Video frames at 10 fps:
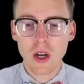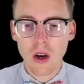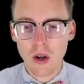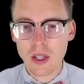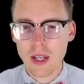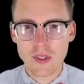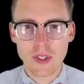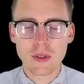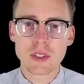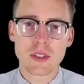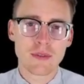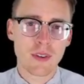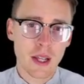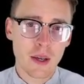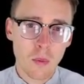All you have to do is
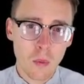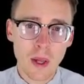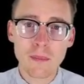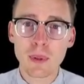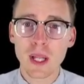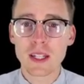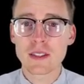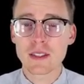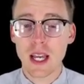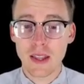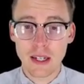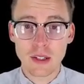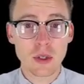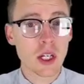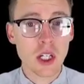define it one place, and then
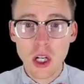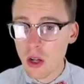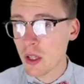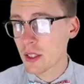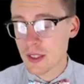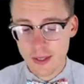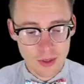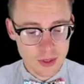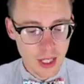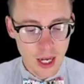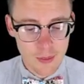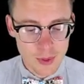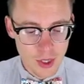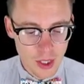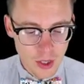you can call it several
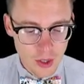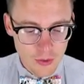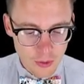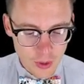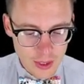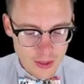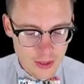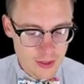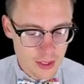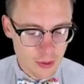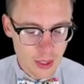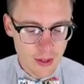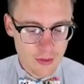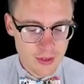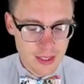times. For instance, here we
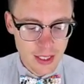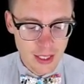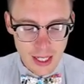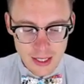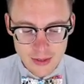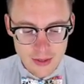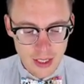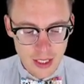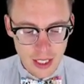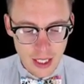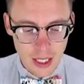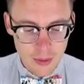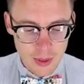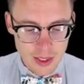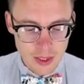have CLS,
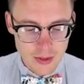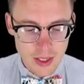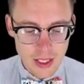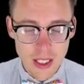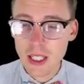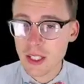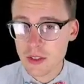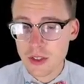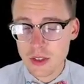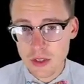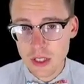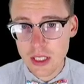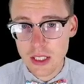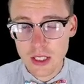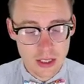which is the clear
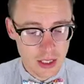screen